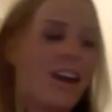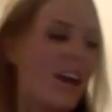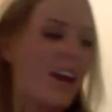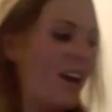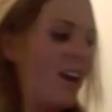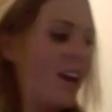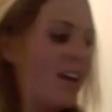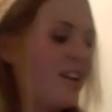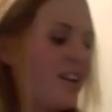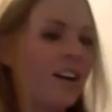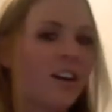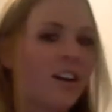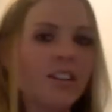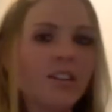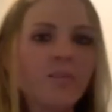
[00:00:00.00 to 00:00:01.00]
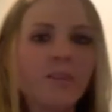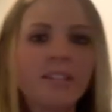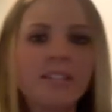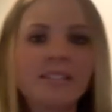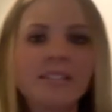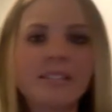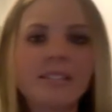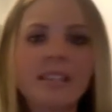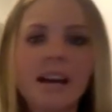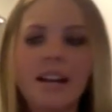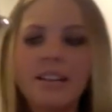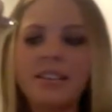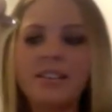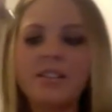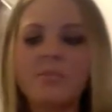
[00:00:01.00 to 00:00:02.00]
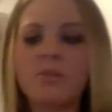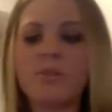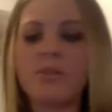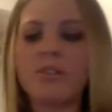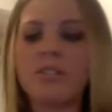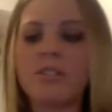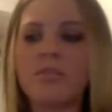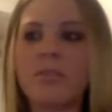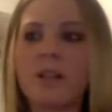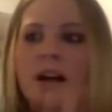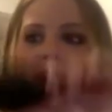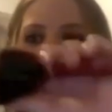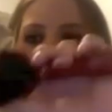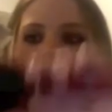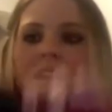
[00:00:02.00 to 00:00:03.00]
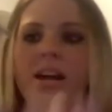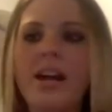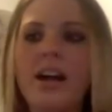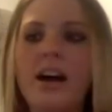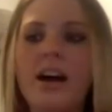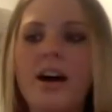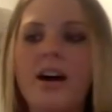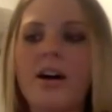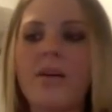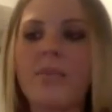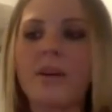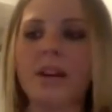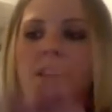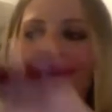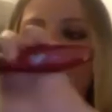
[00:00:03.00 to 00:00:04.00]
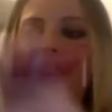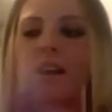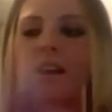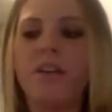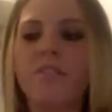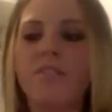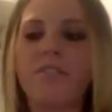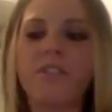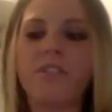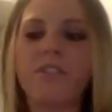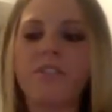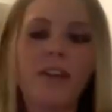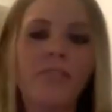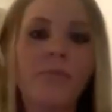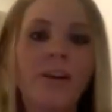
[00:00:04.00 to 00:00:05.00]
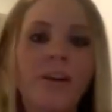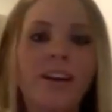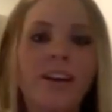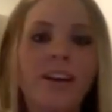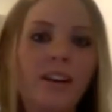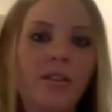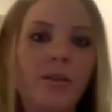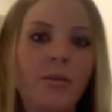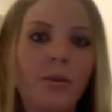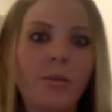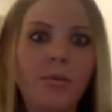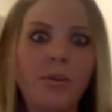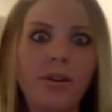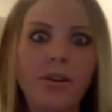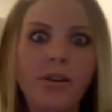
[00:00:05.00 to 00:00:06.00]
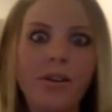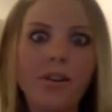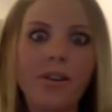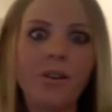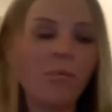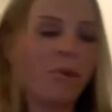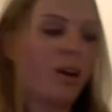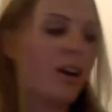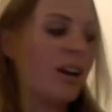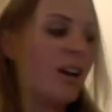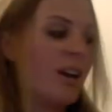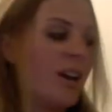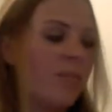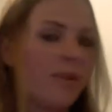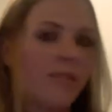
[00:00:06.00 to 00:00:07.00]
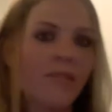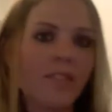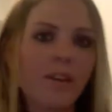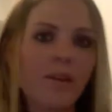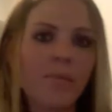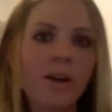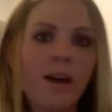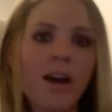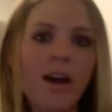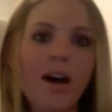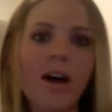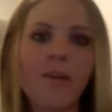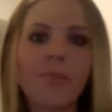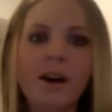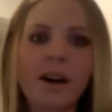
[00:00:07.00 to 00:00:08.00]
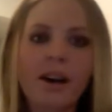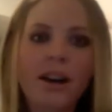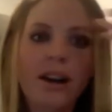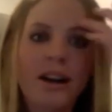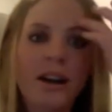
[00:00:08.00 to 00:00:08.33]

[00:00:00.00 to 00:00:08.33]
and I got them at Sally's Beauty Supply, and for the life of me I can't remember the brand name of them, but